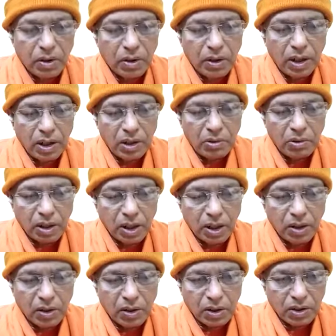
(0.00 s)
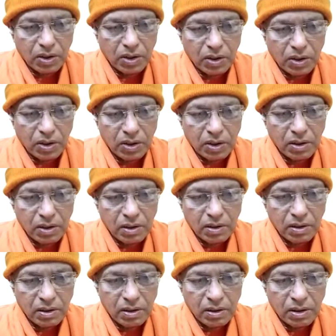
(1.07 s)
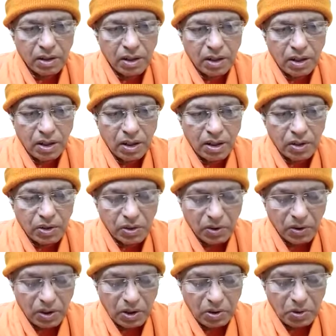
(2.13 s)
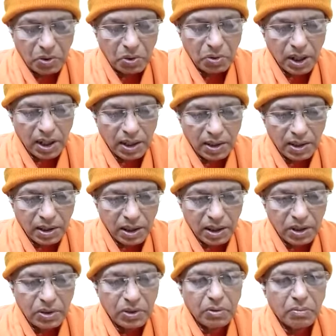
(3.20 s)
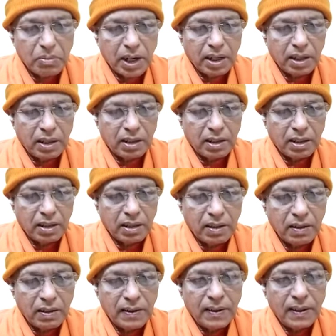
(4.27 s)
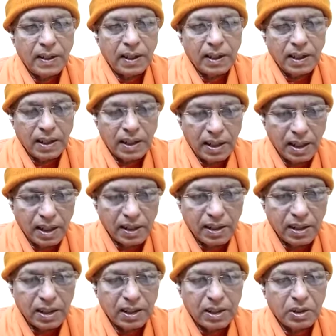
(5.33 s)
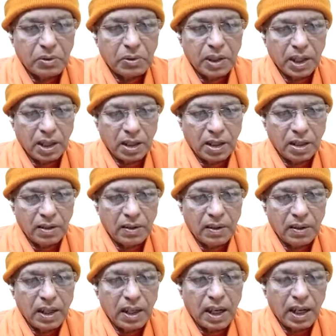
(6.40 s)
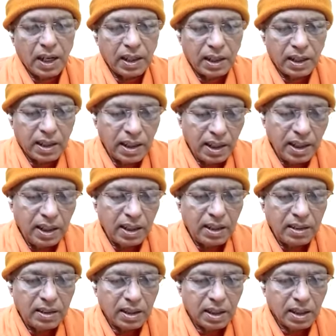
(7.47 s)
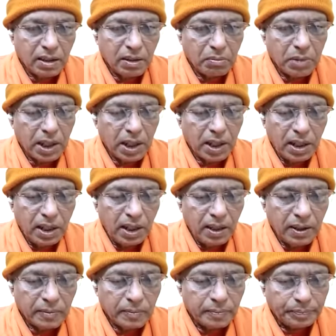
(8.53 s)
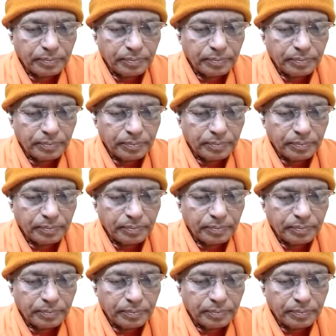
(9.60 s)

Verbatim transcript: or it will loss. So you should adjust your mind, react such a way. And greed is the very